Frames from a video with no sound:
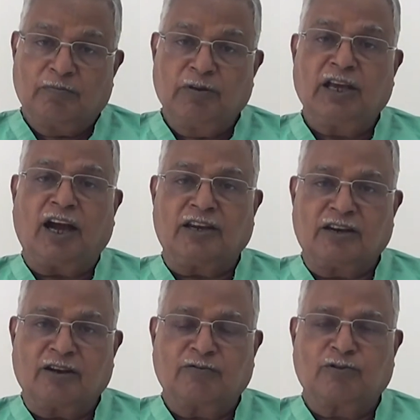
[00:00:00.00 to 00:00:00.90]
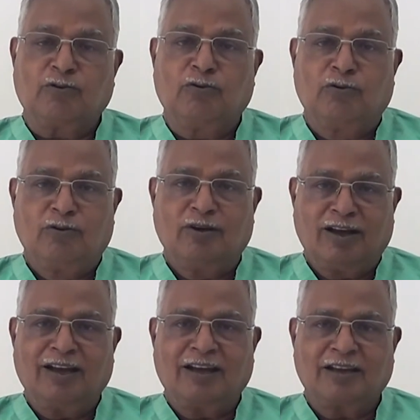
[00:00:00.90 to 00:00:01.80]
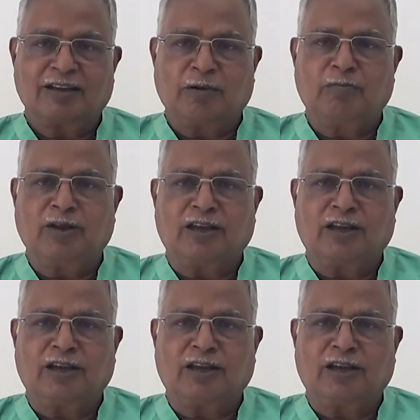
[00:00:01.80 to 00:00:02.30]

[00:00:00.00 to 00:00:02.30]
Be kind enough to give me